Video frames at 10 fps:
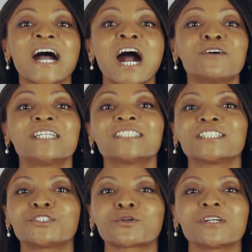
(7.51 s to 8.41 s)
How does
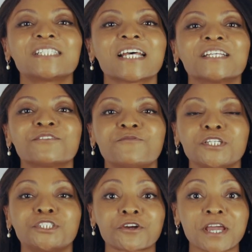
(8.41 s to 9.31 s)
the short selling
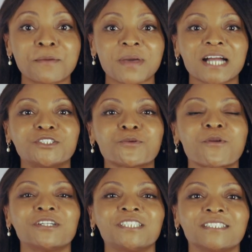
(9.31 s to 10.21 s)
feature impact your
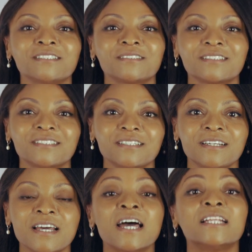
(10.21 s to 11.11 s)
margin?
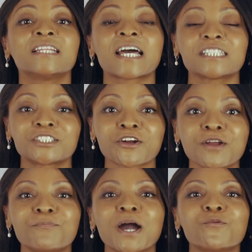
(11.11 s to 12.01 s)
Let's
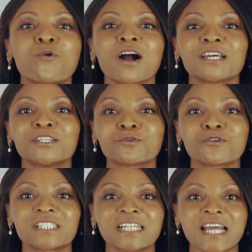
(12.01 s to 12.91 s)
start by walking
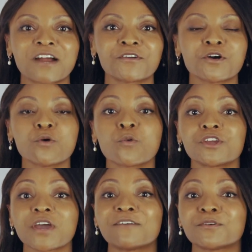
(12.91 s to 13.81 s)
through a scenario where
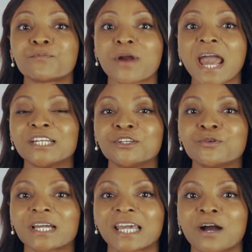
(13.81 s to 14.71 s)
you have a brand
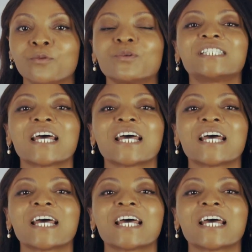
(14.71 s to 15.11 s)
new account with